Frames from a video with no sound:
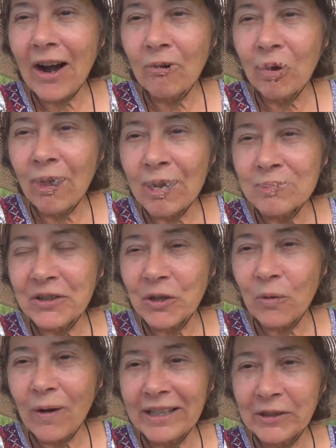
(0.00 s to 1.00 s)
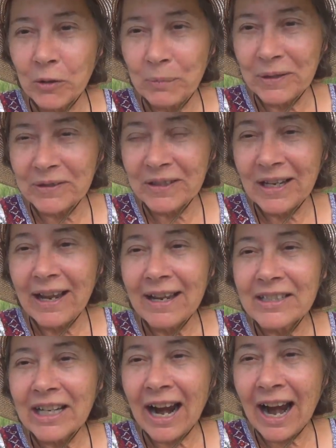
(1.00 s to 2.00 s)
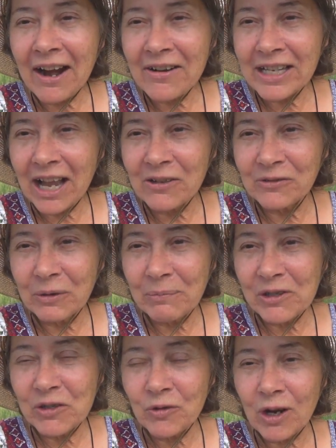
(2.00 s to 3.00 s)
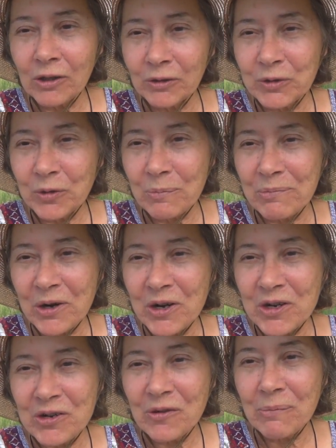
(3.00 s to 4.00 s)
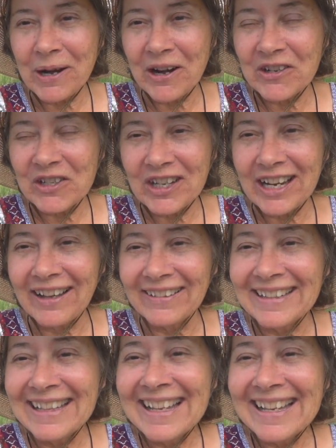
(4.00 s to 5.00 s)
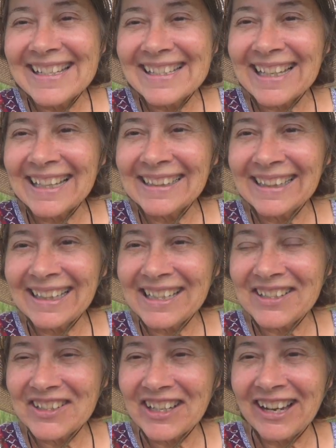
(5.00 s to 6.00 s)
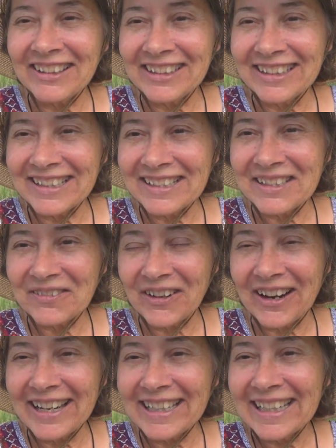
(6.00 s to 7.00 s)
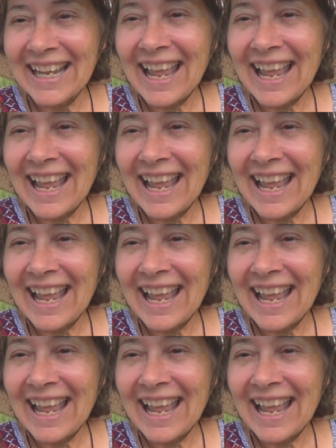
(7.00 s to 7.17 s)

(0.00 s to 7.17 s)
our eyes are quite open, tired out from the struggle to emerge from our shell, suddenly shellless, right?